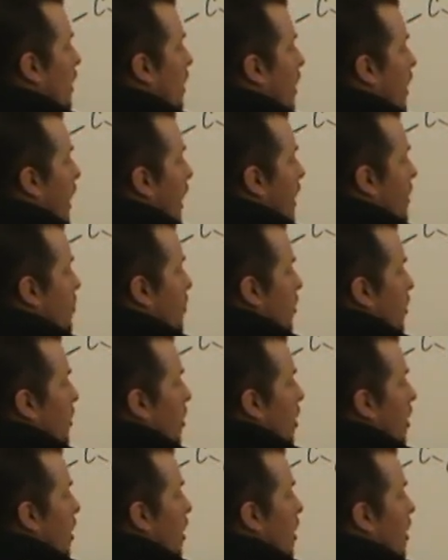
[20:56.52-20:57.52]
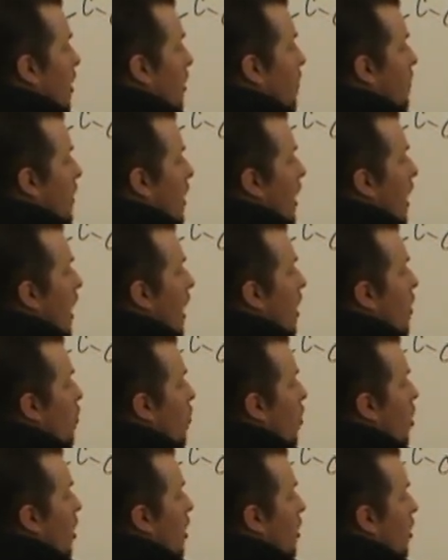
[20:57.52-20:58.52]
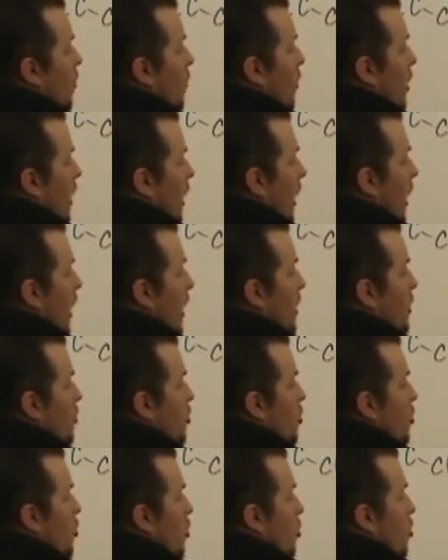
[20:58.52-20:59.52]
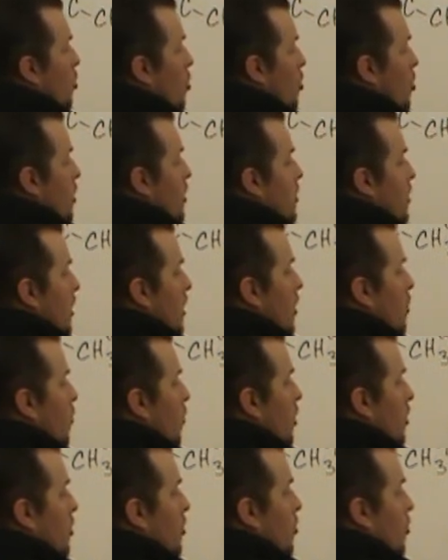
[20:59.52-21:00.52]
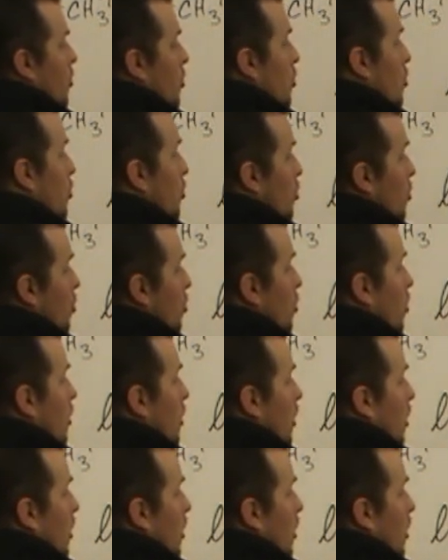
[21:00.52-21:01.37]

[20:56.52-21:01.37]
natural log of K1 over K2 is equal to